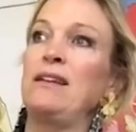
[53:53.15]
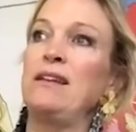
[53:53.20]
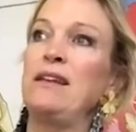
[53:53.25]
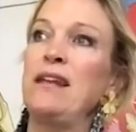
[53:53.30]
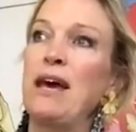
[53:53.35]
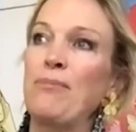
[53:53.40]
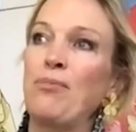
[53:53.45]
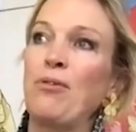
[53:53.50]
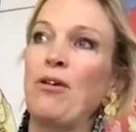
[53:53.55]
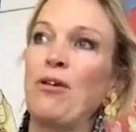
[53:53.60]

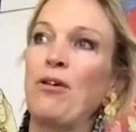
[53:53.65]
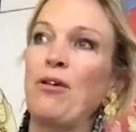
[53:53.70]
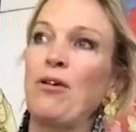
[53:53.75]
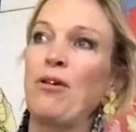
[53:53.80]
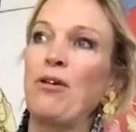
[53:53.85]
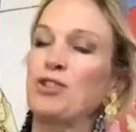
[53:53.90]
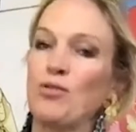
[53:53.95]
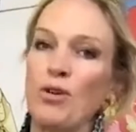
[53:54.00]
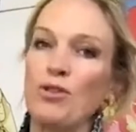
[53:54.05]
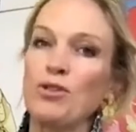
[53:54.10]
net
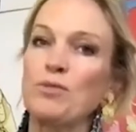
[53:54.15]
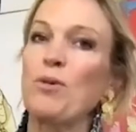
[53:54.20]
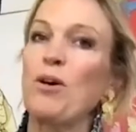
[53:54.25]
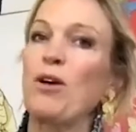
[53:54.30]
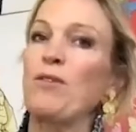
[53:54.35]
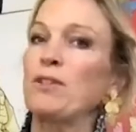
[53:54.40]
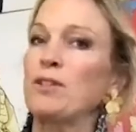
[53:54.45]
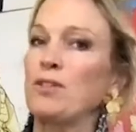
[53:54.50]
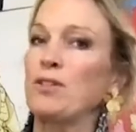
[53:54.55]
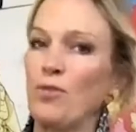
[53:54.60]
profits, gross
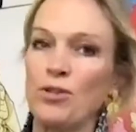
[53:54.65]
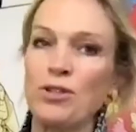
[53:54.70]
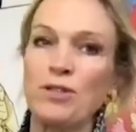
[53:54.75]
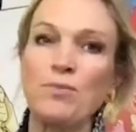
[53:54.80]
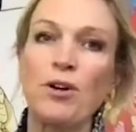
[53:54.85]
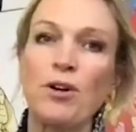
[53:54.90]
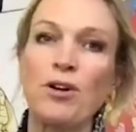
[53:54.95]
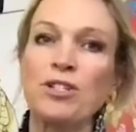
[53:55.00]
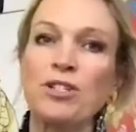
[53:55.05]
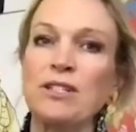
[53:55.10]

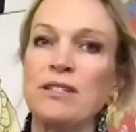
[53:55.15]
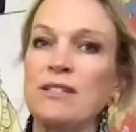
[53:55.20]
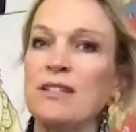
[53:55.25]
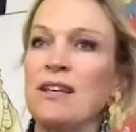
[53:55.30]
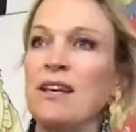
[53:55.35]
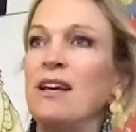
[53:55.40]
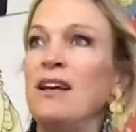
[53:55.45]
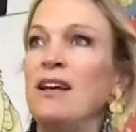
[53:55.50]
margins,